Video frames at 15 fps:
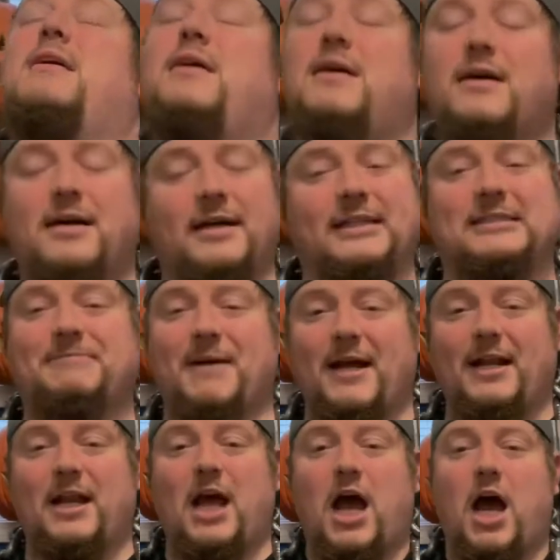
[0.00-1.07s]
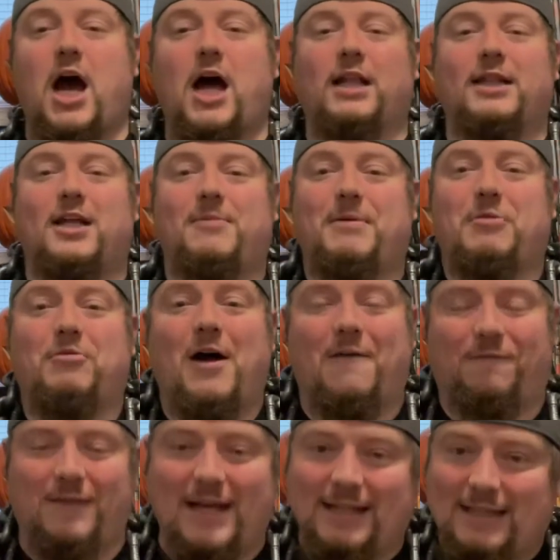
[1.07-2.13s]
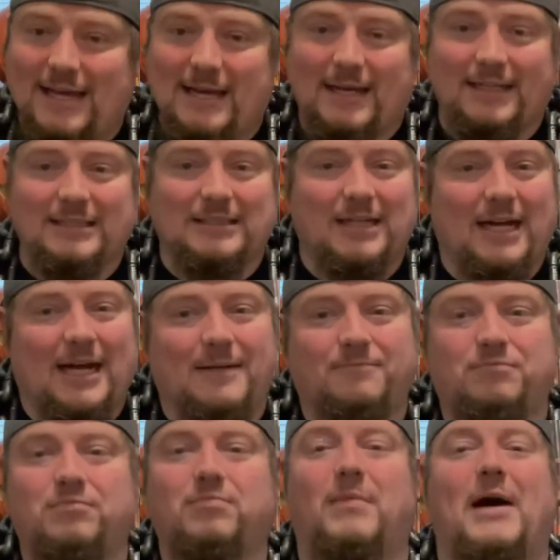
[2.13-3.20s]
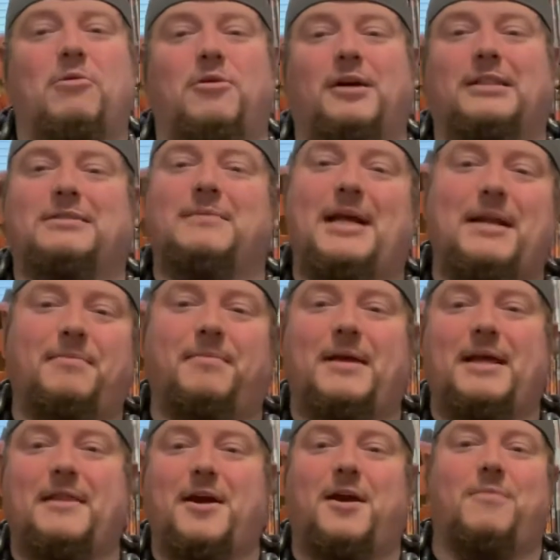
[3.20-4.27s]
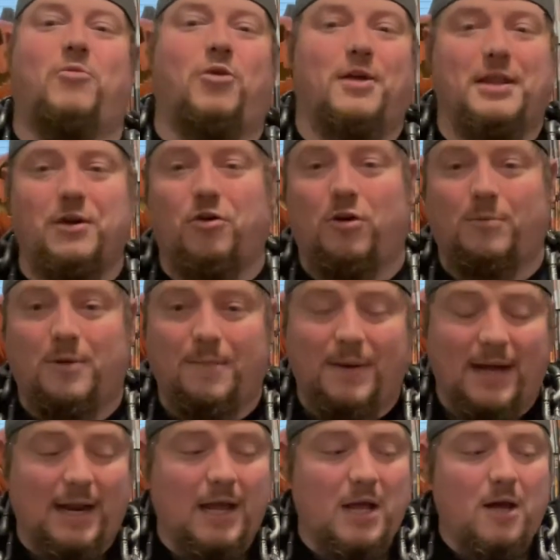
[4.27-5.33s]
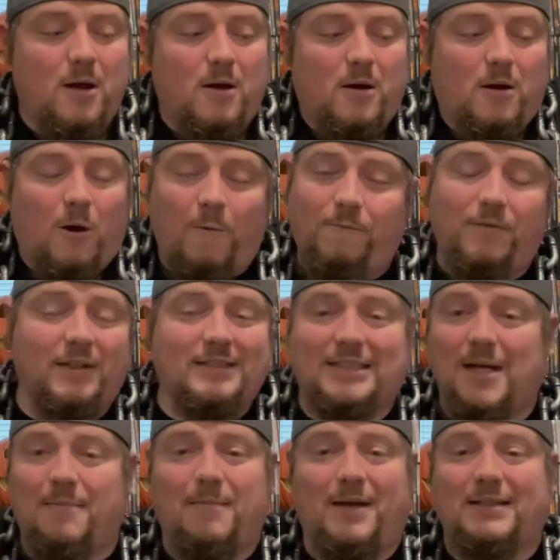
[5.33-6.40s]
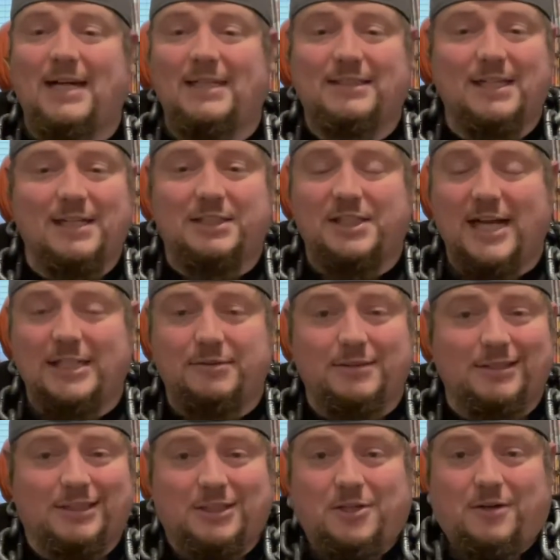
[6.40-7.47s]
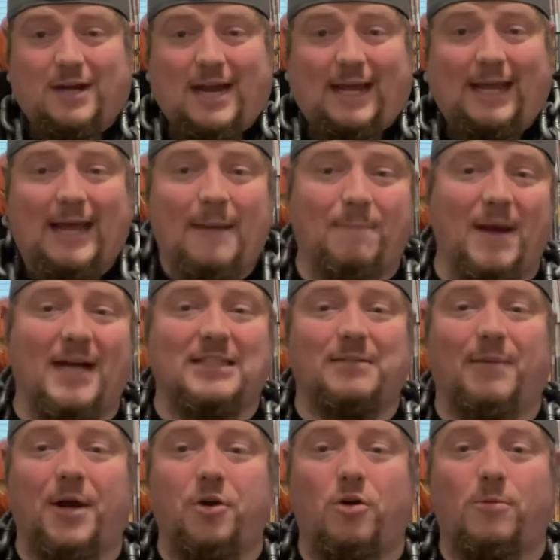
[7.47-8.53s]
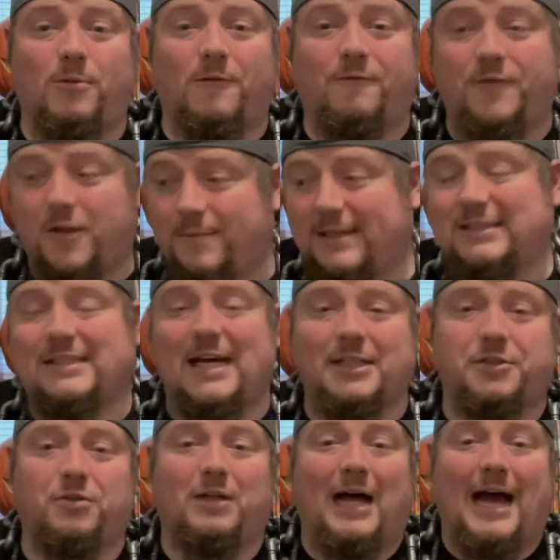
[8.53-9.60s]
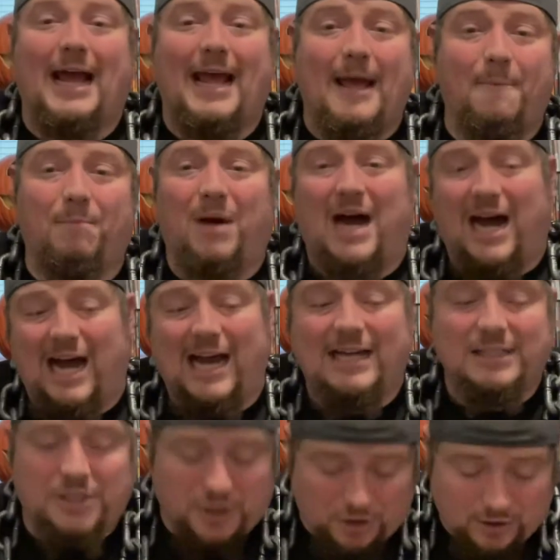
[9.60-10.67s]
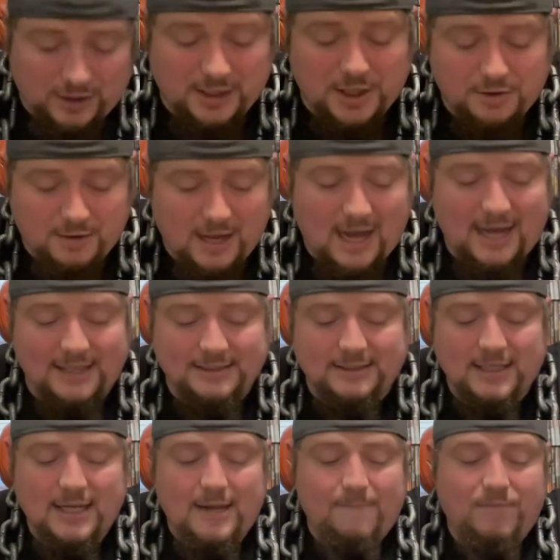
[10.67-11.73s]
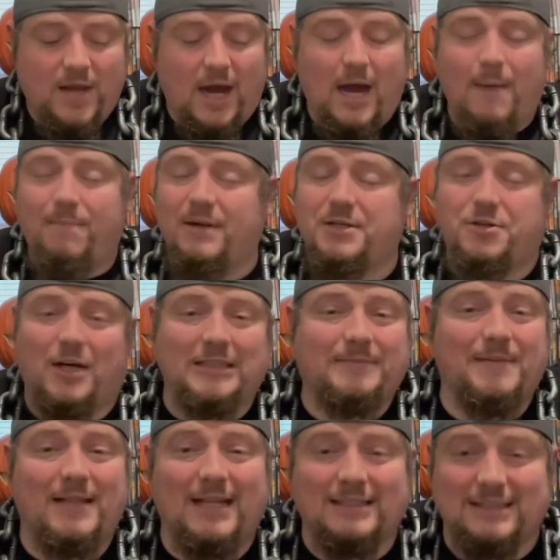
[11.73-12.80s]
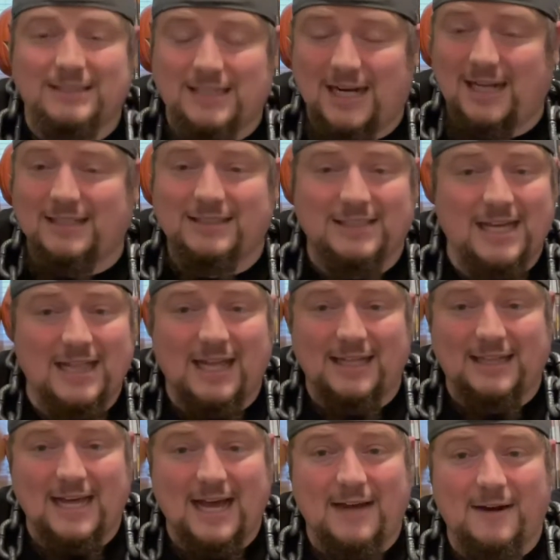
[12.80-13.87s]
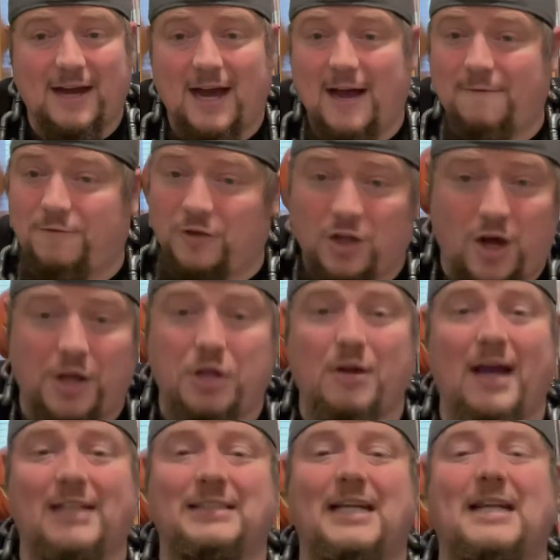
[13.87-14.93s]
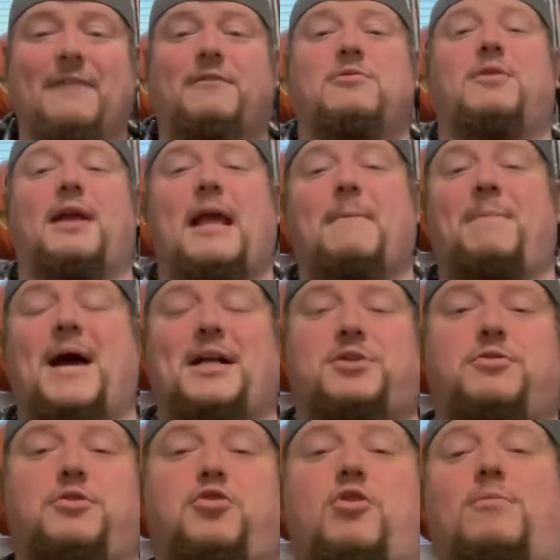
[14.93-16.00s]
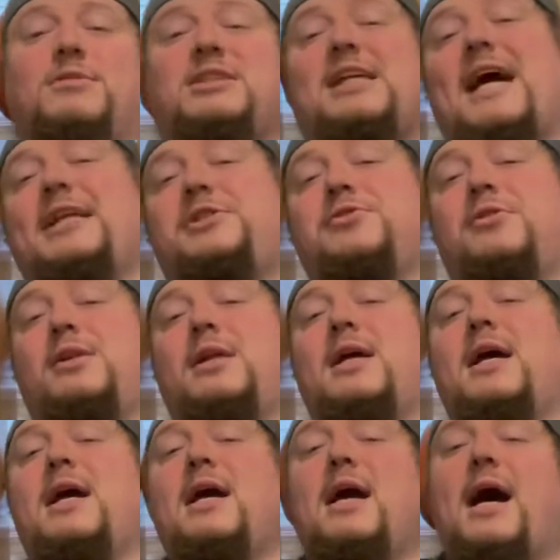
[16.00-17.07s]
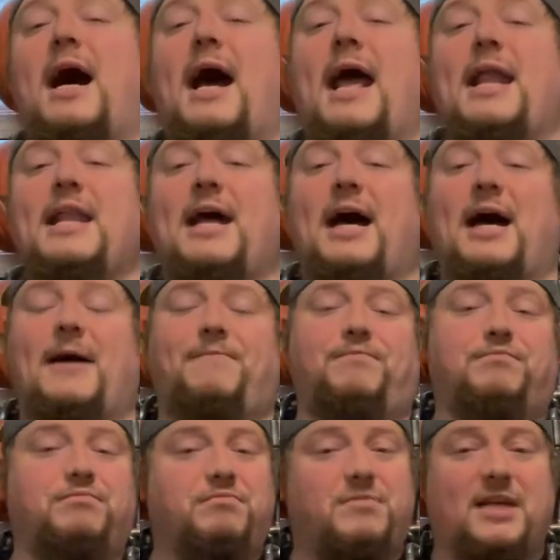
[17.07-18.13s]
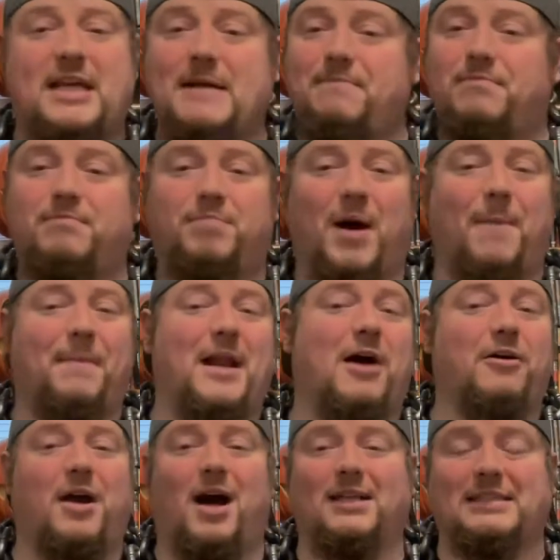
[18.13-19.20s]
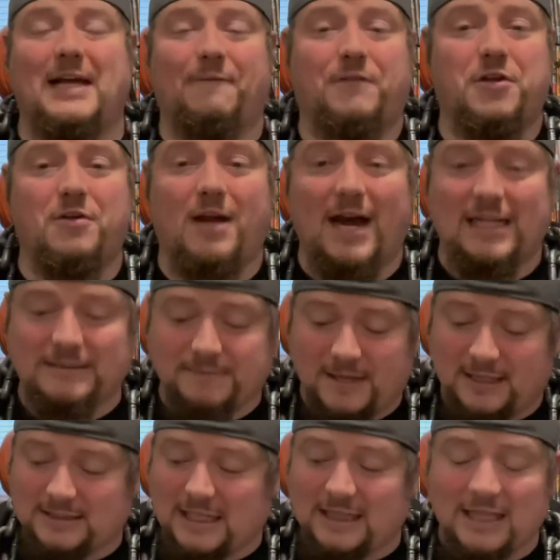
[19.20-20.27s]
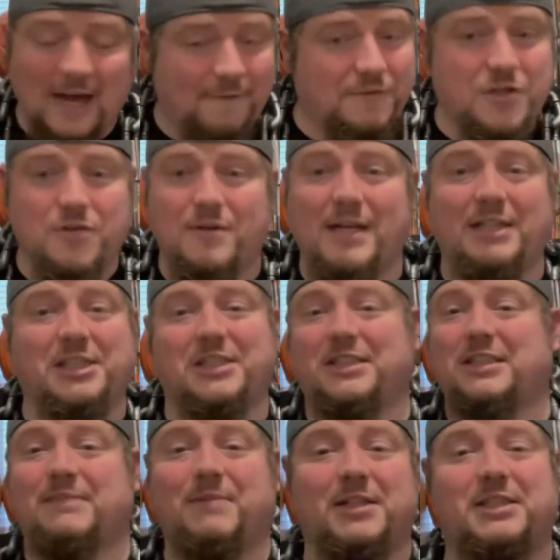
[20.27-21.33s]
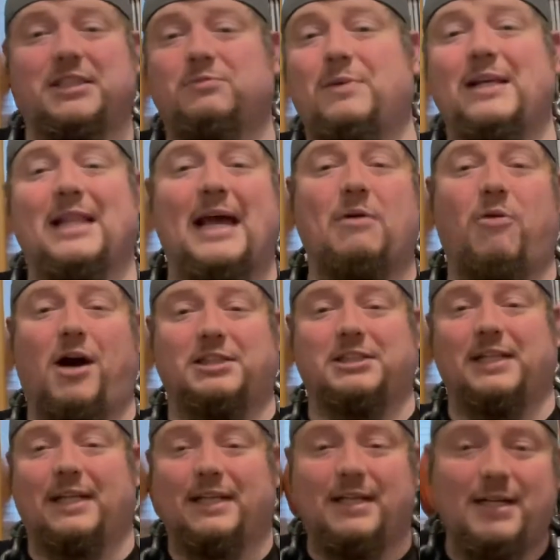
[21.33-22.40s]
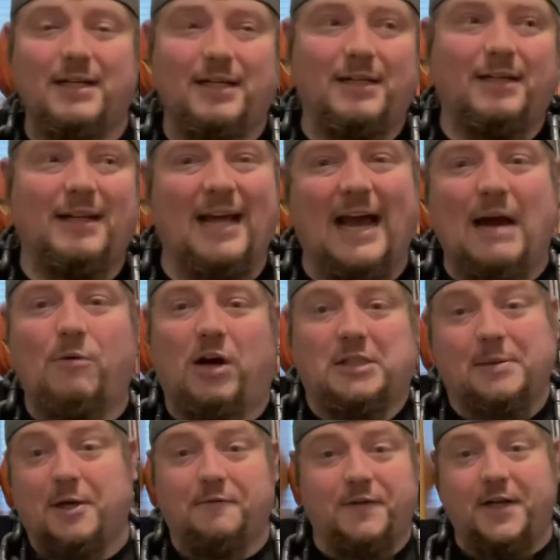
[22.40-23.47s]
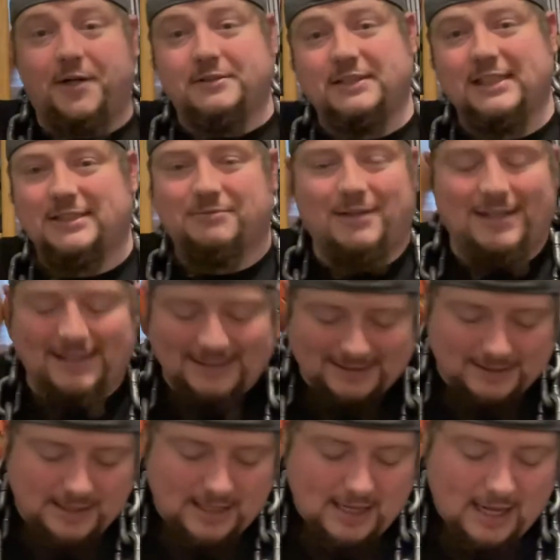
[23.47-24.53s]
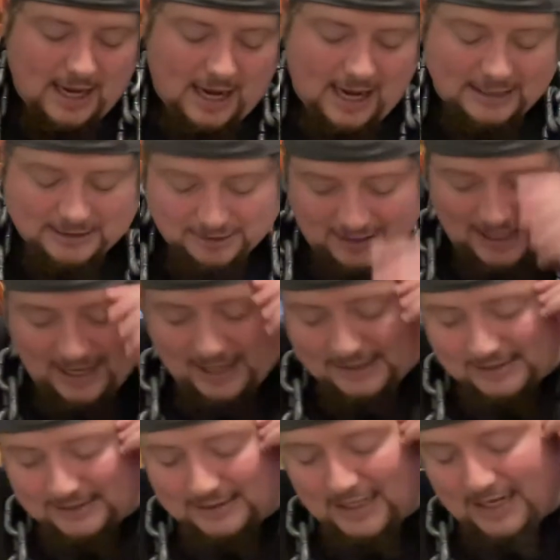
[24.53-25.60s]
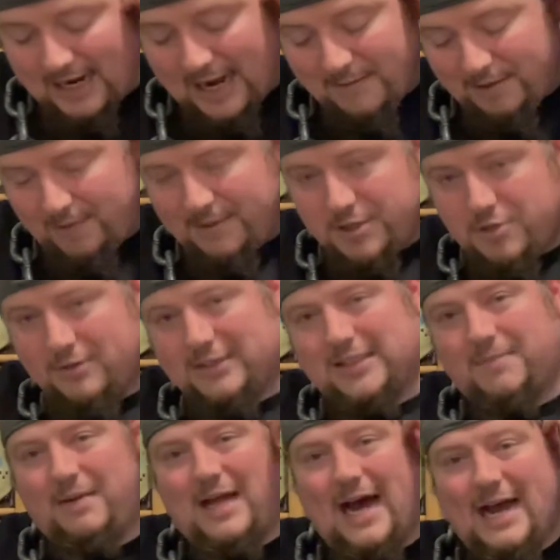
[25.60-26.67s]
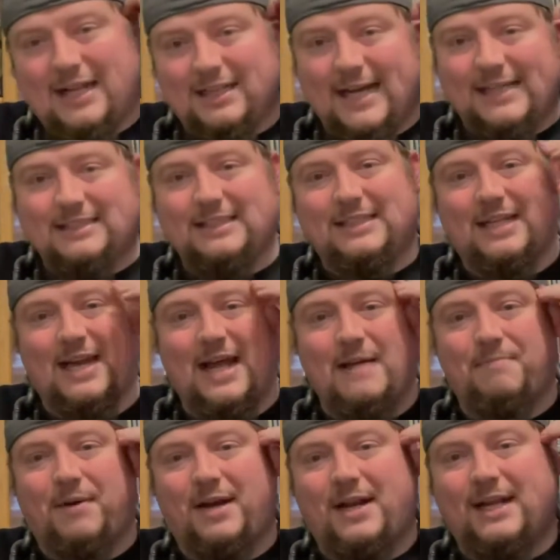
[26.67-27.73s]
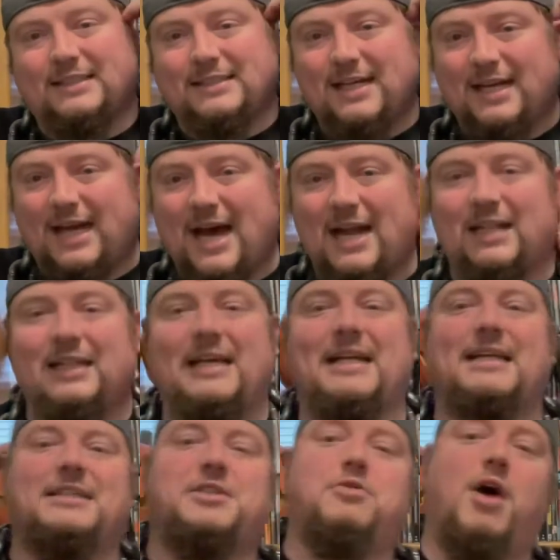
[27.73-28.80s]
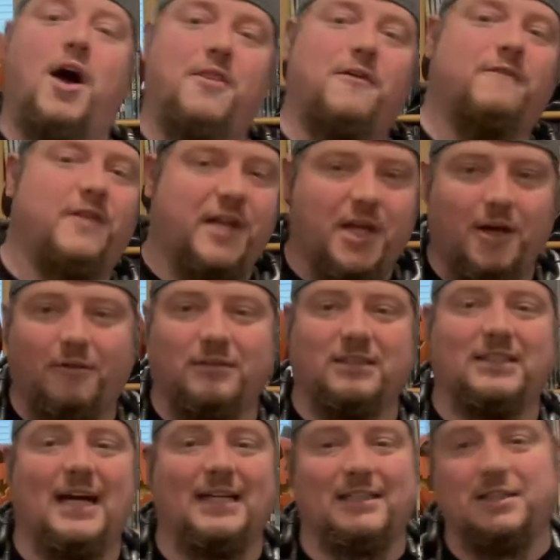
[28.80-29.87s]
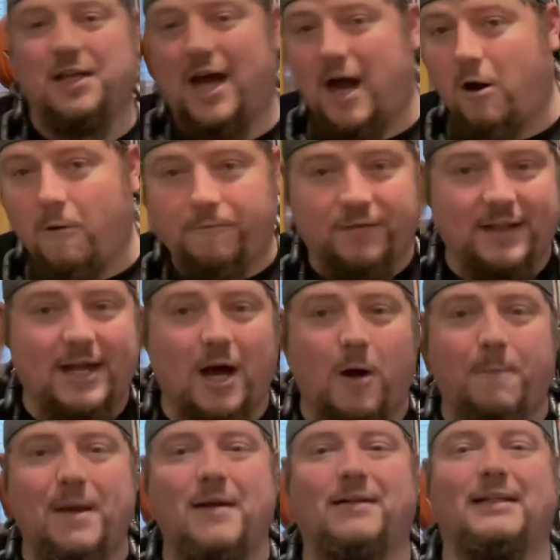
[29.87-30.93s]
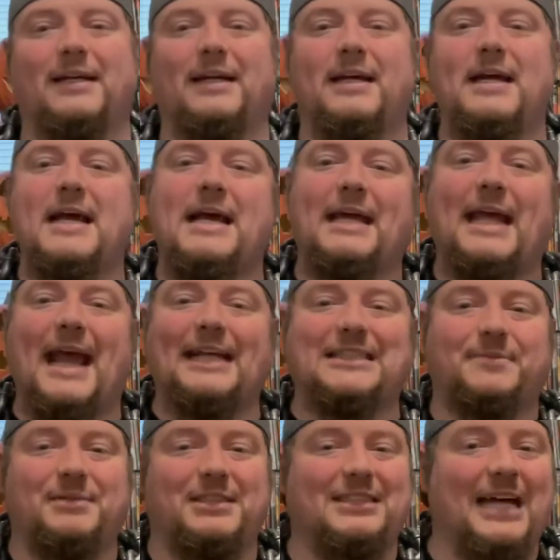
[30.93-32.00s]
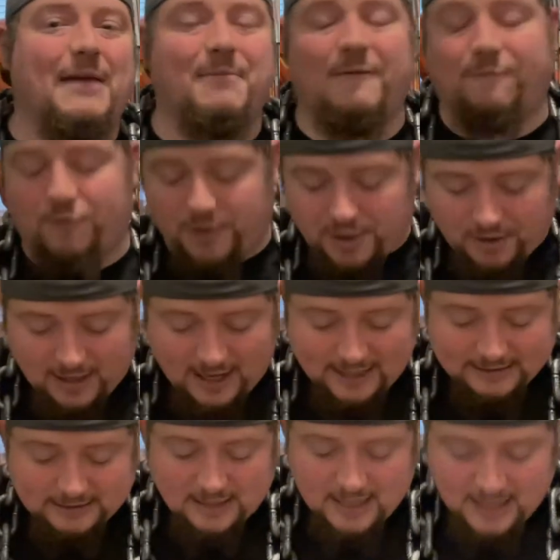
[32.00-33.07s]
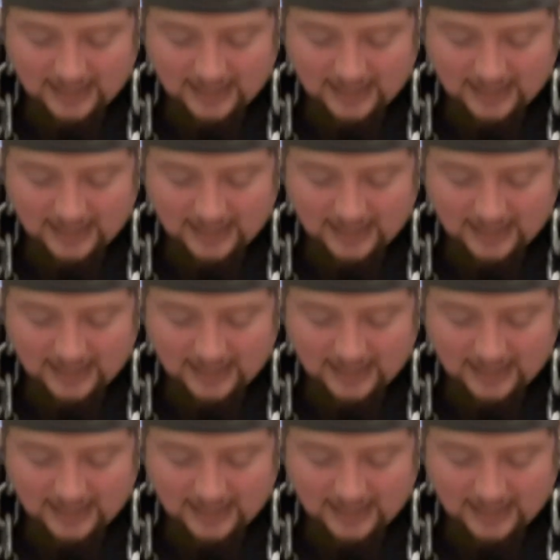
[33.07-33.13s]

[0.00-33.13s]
It's been a little bit rough lately because uh, my work's needing me there more than normal, but Hopefully something about that's going to change real soon and I can get back to my normal filming schedule. I am behind currently, you guys. Uh, but trust me, this is not going to stay like that uh, for long, you guys. I definitely want to get back to a normal schedule and uh, keep pumping out content for you guys because I love doing it just as much as we like watching it. Yeah, I watch my own videos. It is what it is. Uh, so like I just said, I'm going to be doing something kind of lazy today, but it is going to kind of lead into other videos that uh, hopefully I'll be able to gain some excitement for you guys.